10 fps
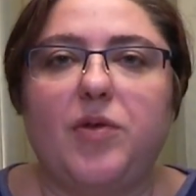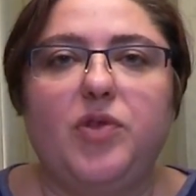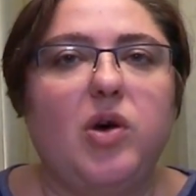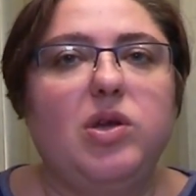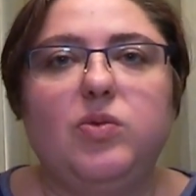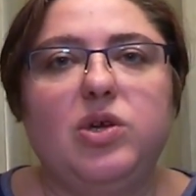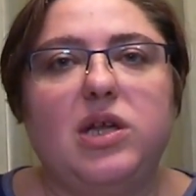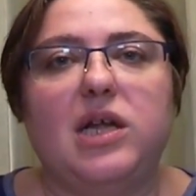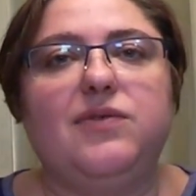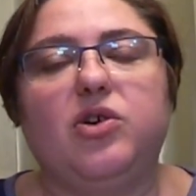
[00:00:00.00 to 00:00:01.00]
no one will
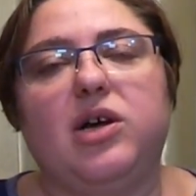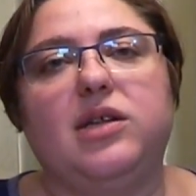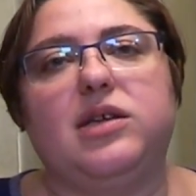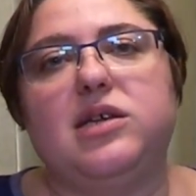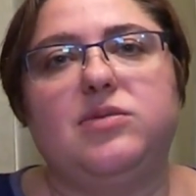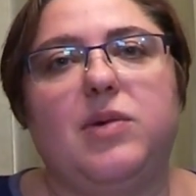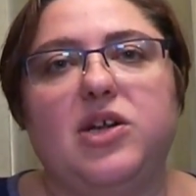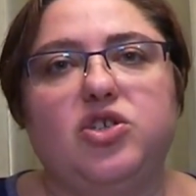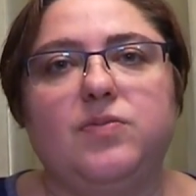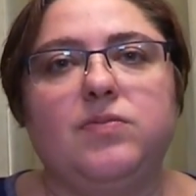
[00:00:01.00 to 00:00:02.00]
advocate as
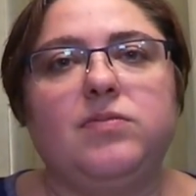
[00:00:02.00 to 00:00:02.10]
much